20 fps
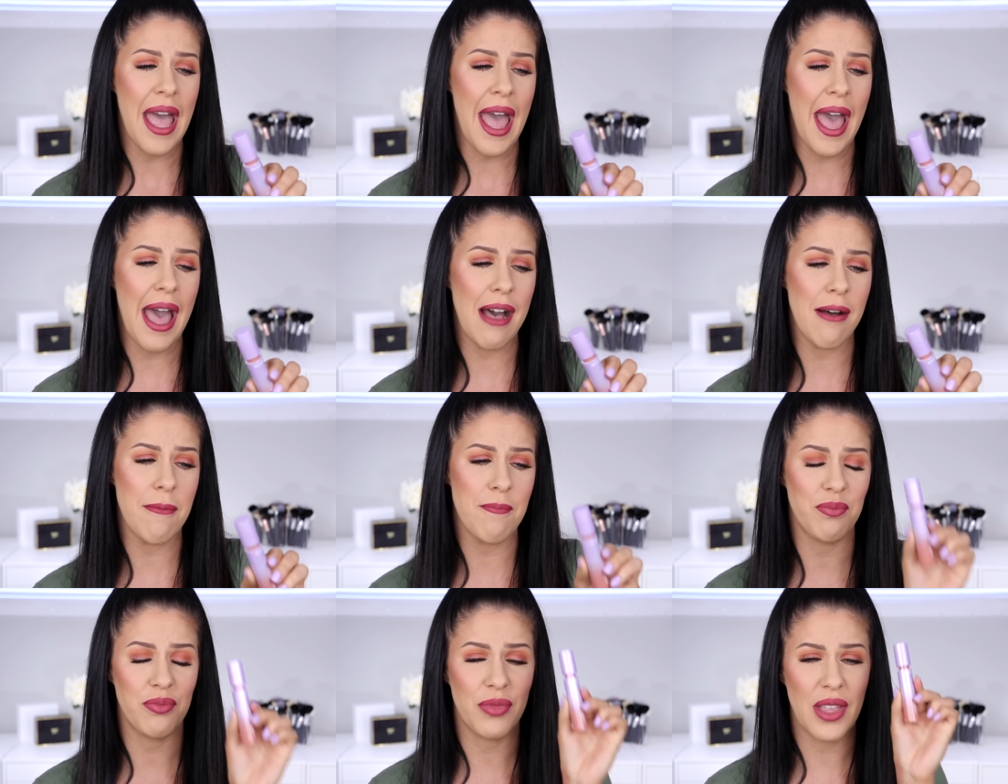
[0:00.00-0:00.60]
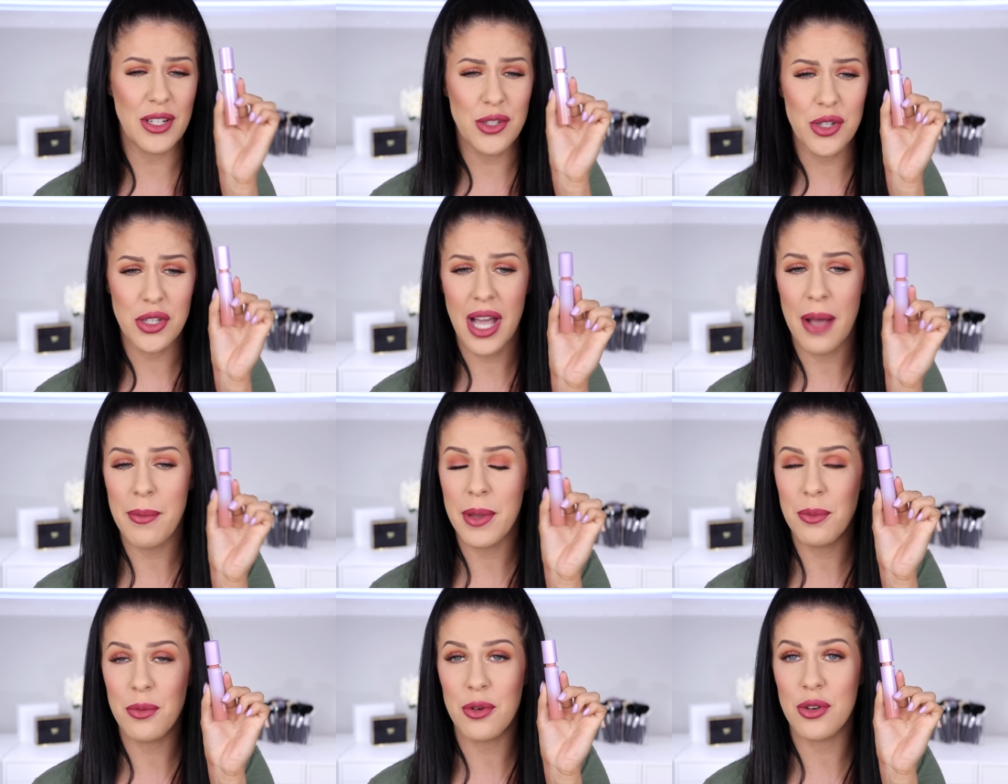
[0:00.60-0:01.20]
Um, they do
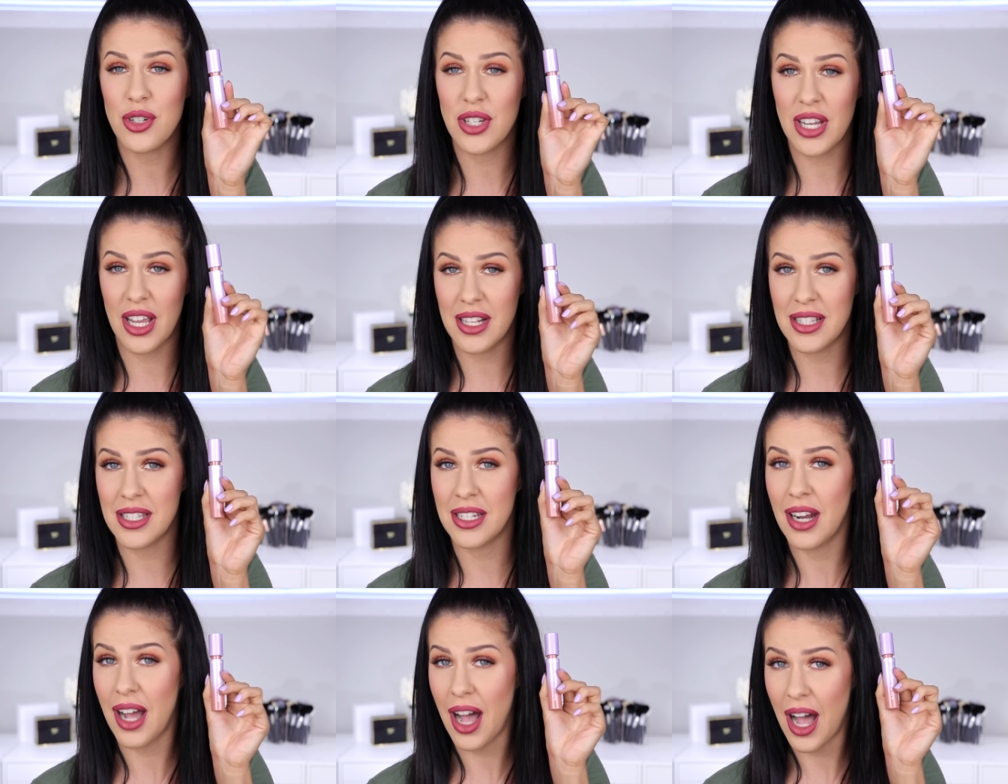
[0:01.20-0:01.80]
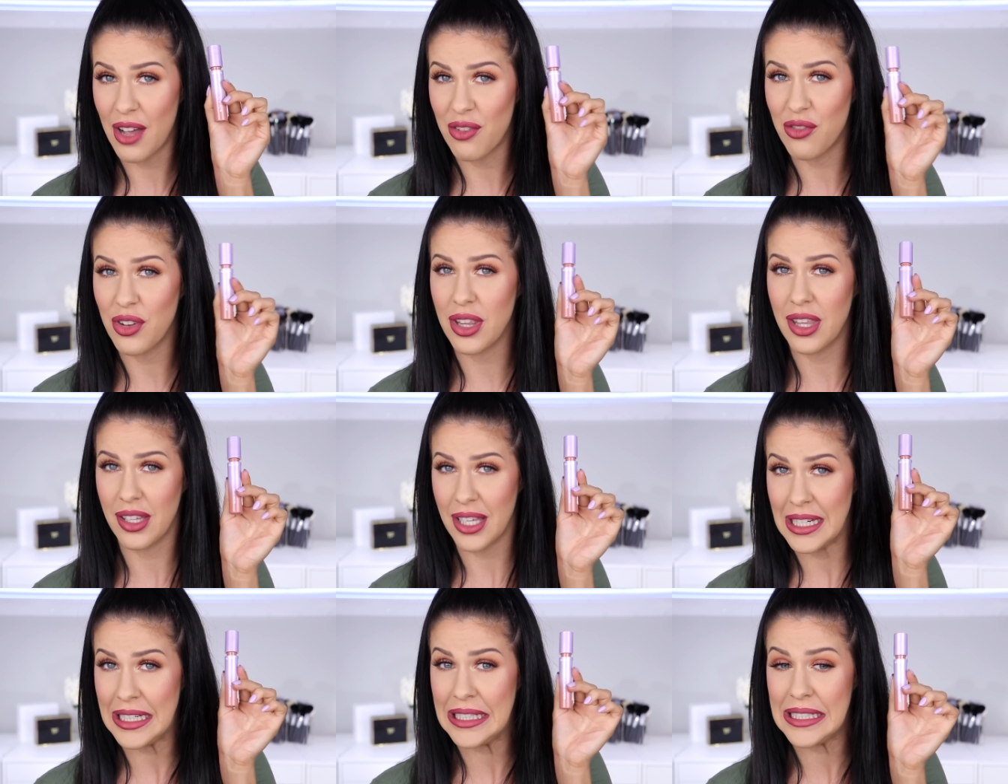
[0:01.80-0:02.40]
come in more shades, and I feel
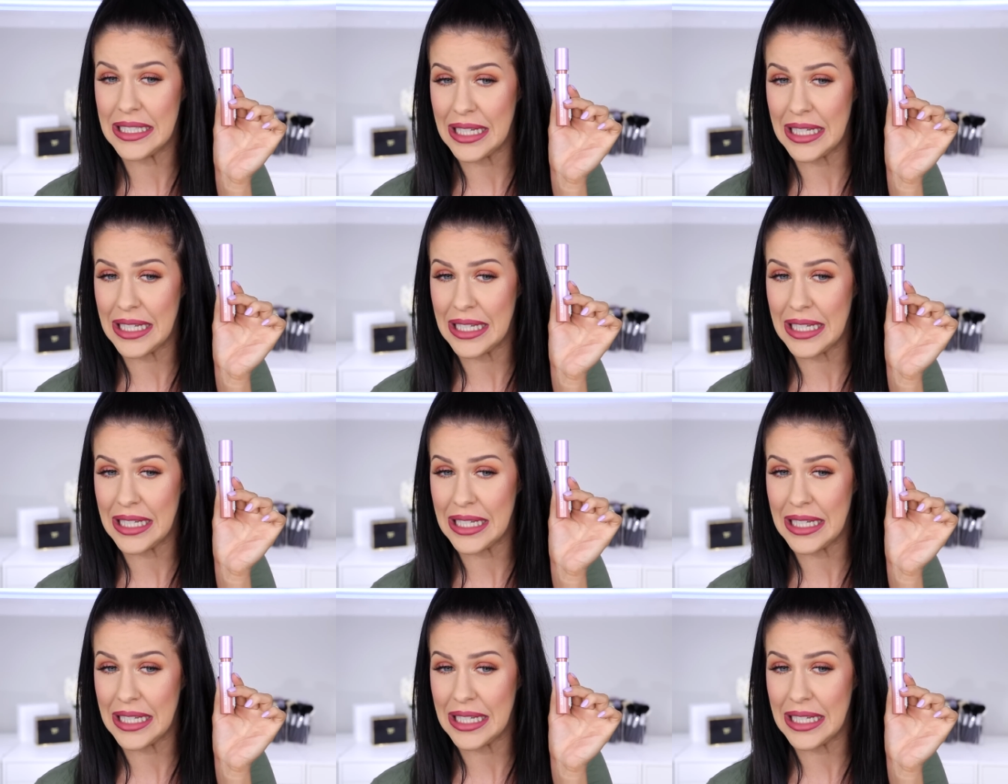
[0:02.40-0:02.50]
like I need